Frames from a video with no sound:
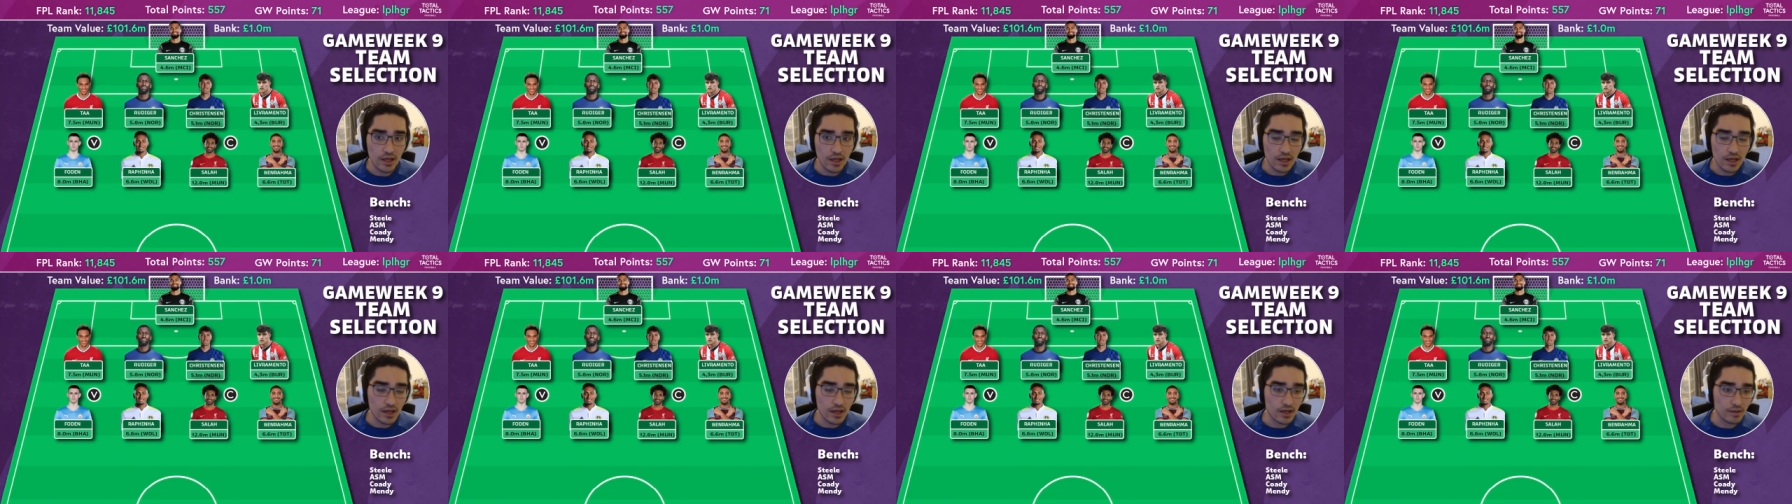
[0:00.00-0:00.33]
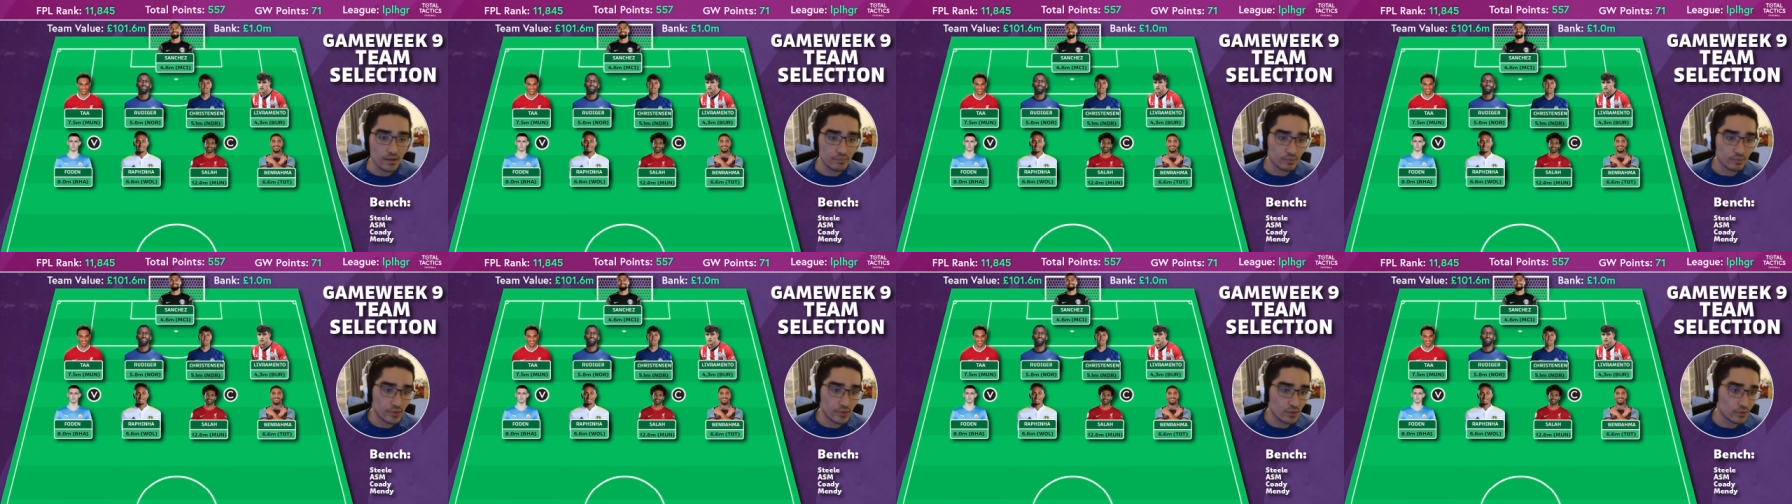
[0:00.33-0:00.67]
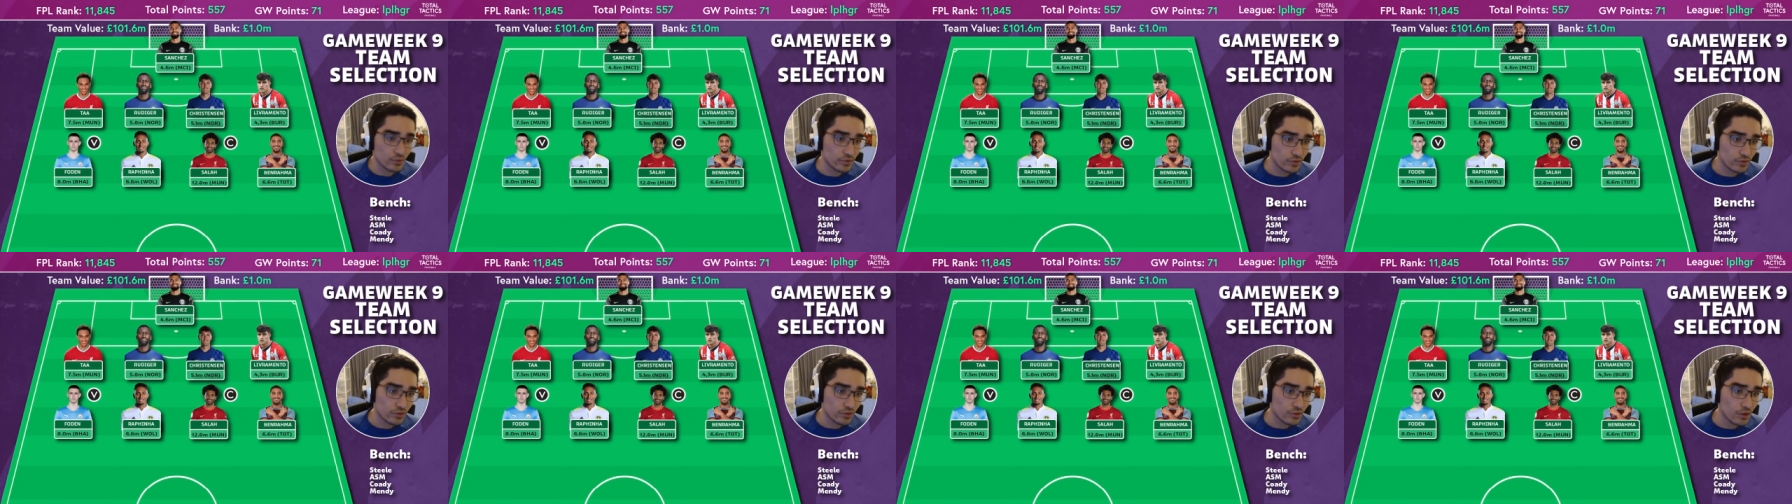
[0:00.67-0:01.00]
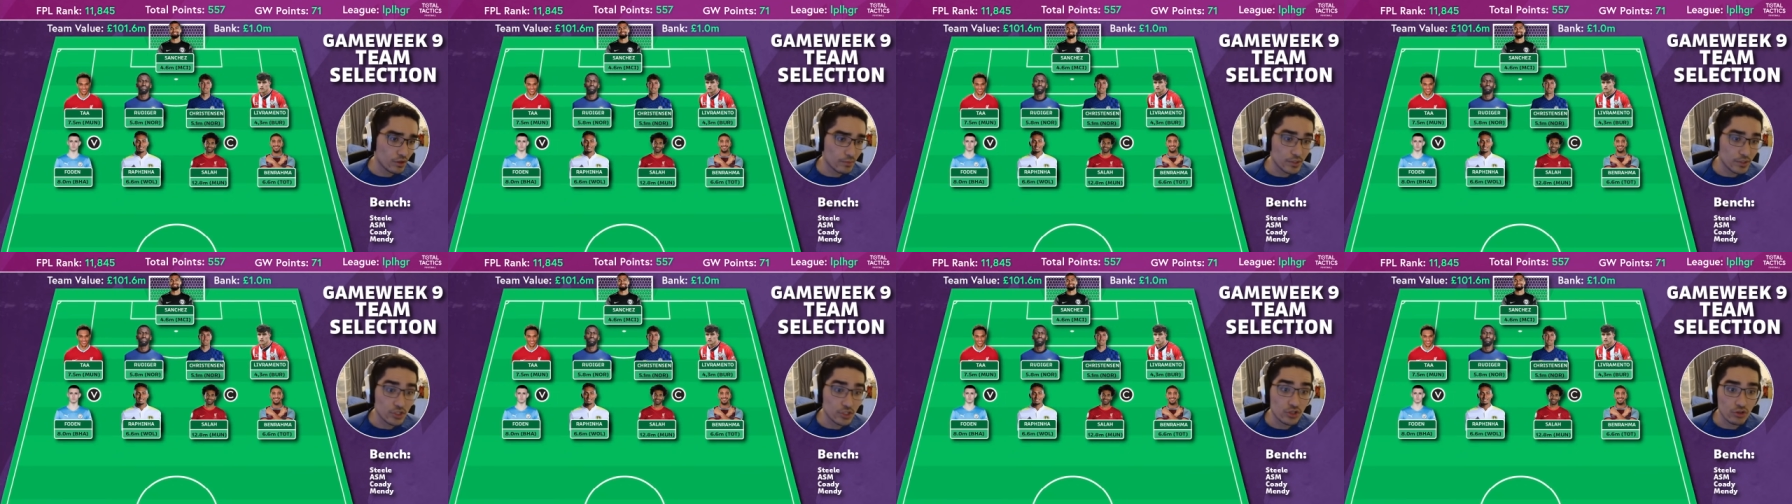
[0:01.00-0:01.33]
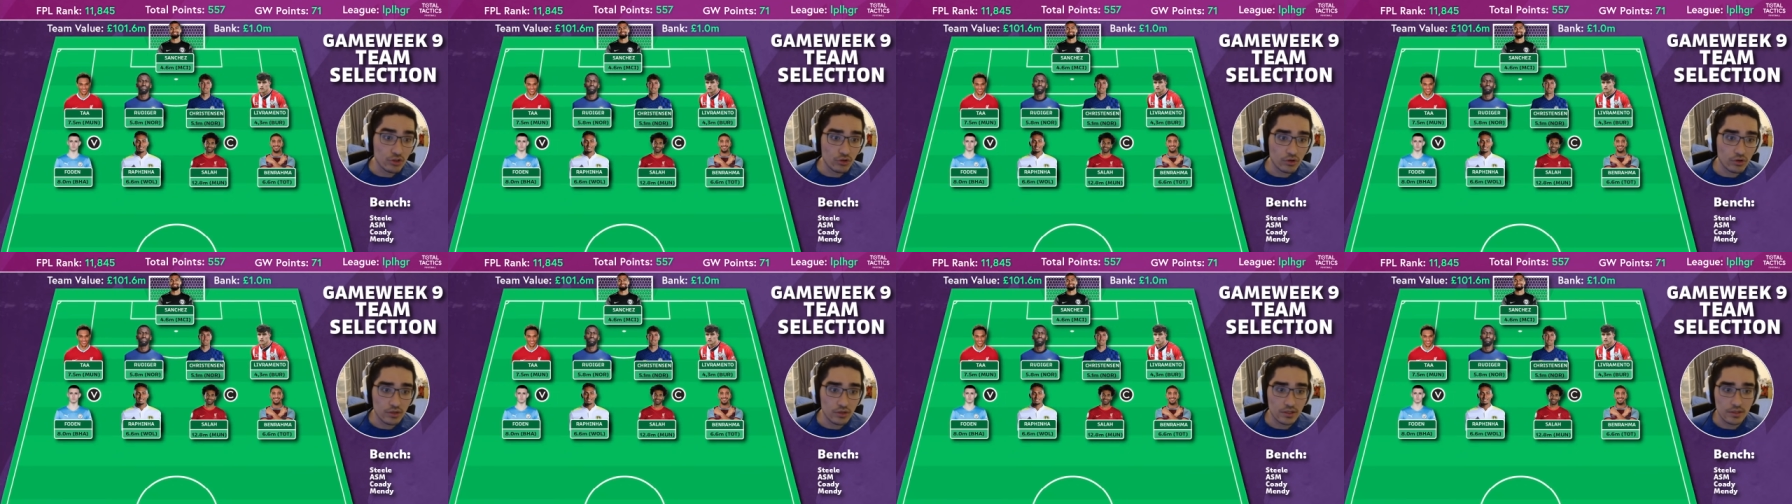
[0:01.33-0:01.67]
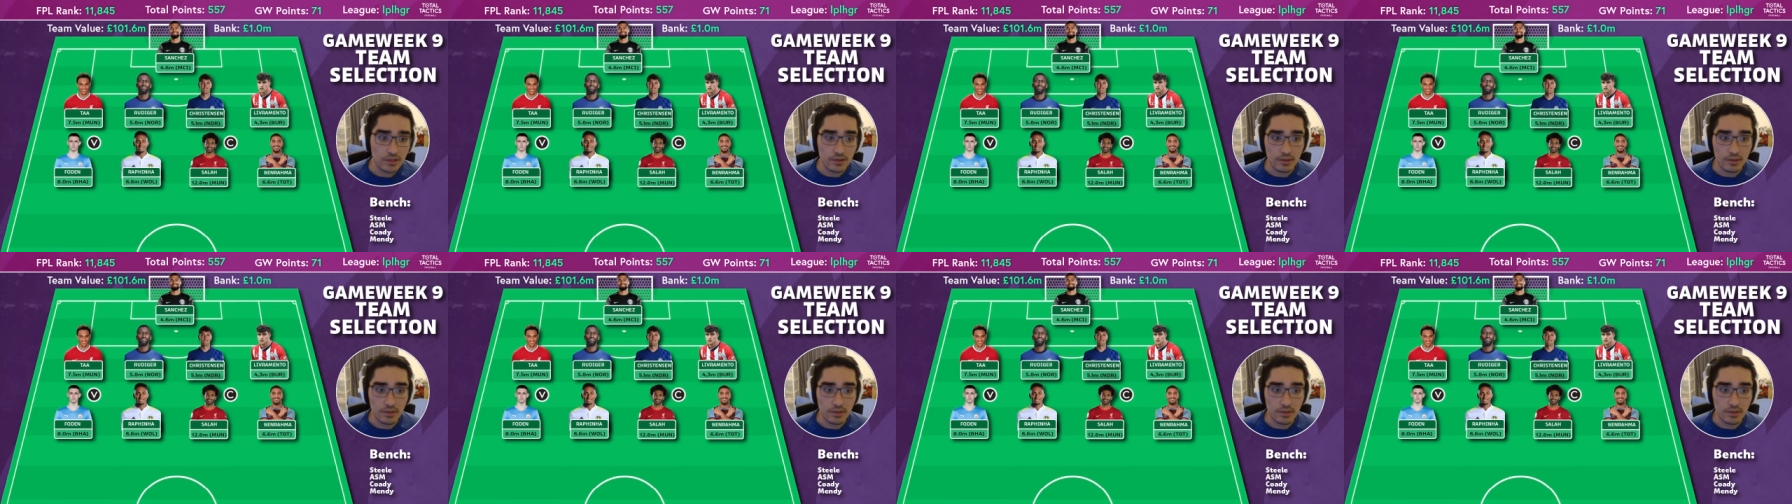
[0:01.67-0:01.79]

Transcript: um, with not much thought, in,